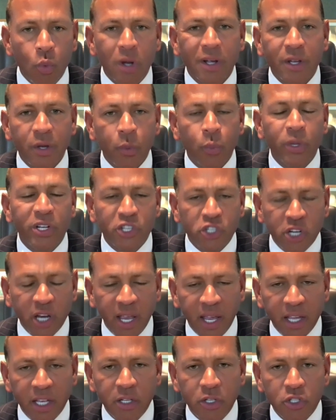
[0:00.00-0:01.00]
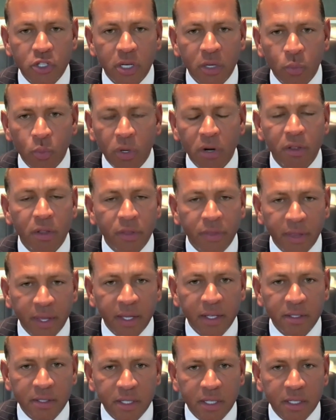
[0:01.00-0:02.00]
What can we change? And one of the
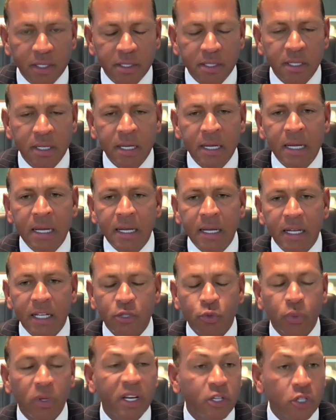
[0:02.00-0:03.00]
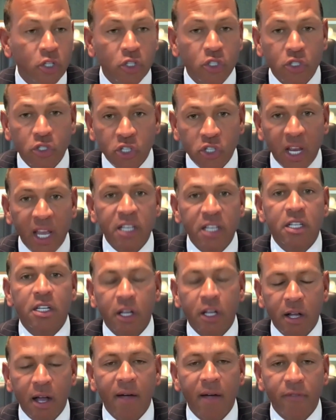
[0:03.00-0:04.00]
things is really just
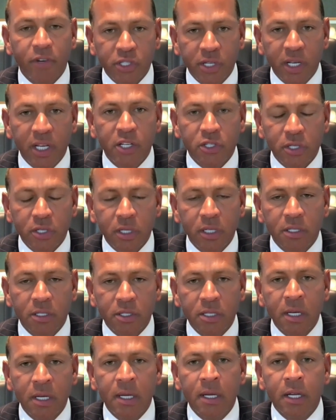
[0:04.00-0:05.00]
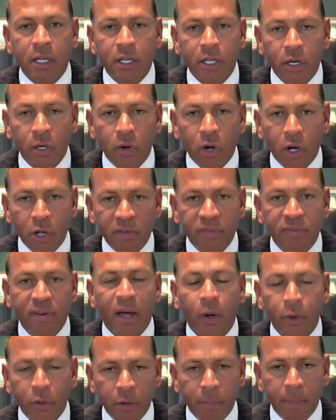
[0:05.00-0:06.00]
changing the conversation is, are you
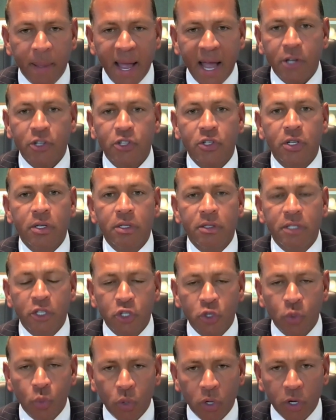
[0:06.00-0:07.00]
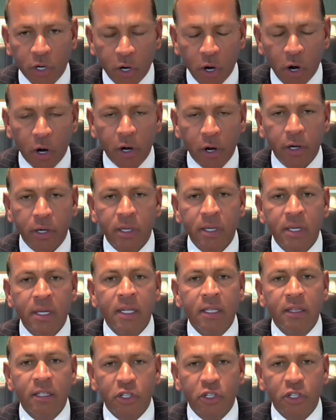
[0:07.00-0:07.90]
following your passion? Did you work hard?